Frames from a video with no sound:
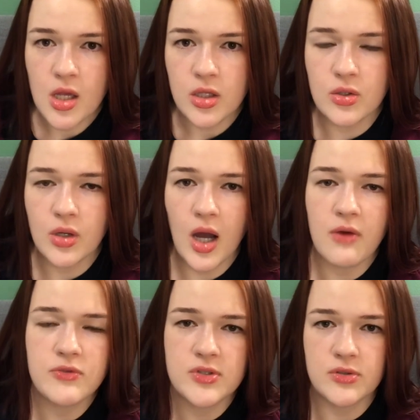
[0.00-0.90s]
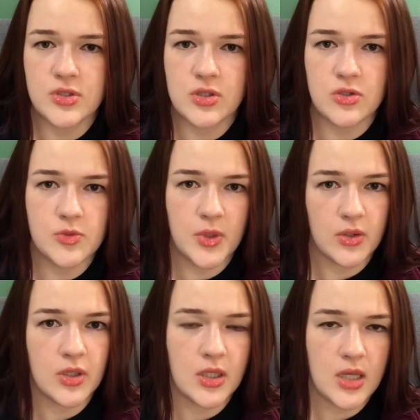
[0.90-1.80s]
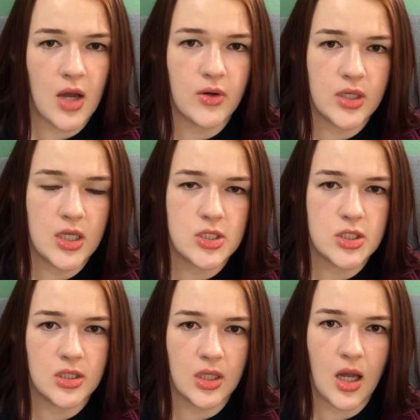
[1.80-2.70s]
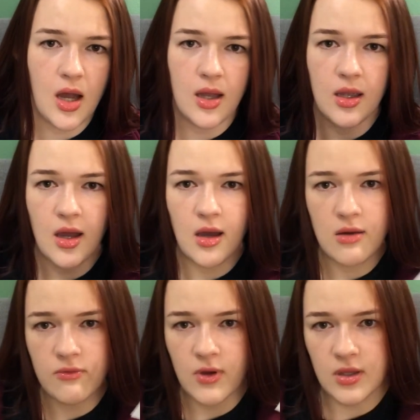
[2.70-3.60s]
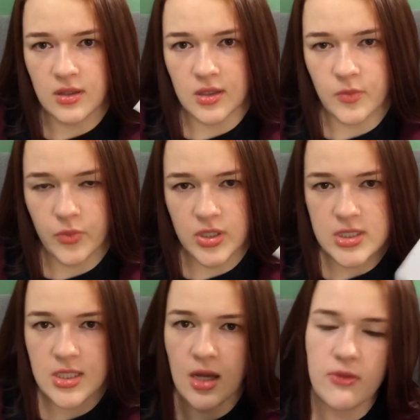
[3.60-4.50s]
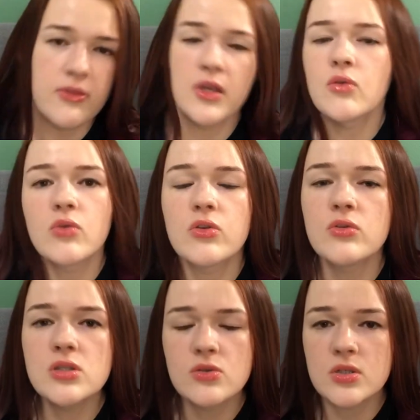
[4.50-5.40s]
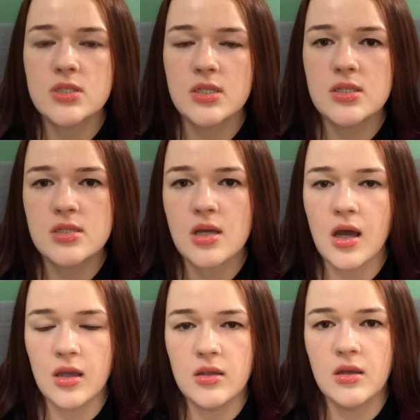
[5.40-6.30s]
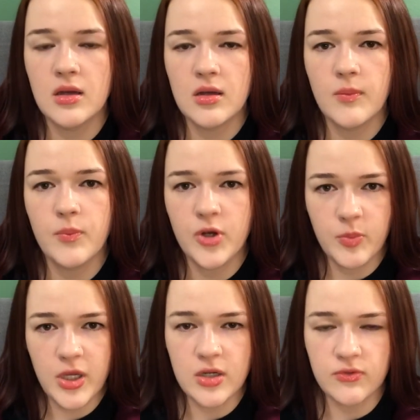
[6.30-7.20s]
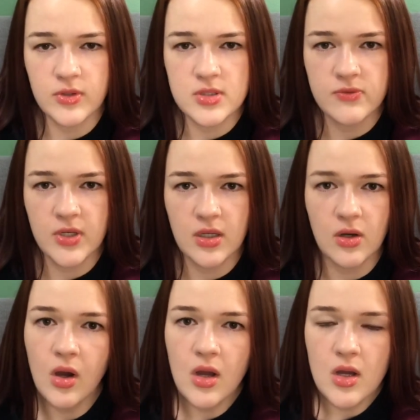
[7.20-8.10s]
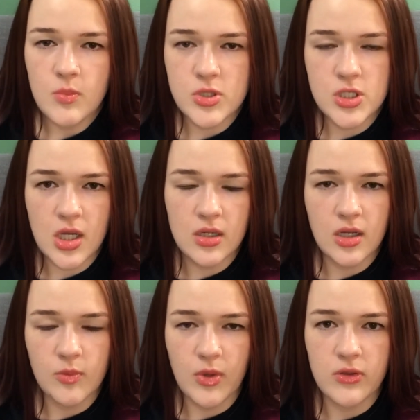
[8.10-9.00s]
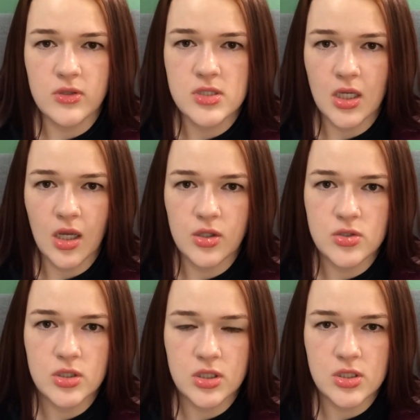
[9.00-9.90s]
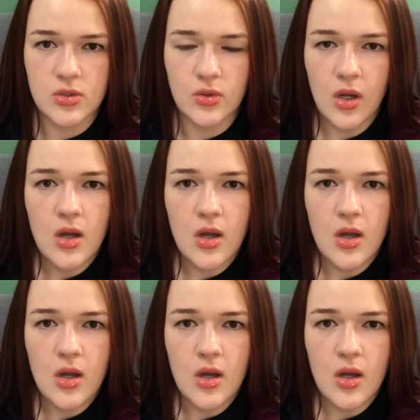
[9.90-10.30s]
You have to excuse me looking down occasionally. I have a little printed out thing with resources. I prepared for this video by jotting down my thoughts like I usually do,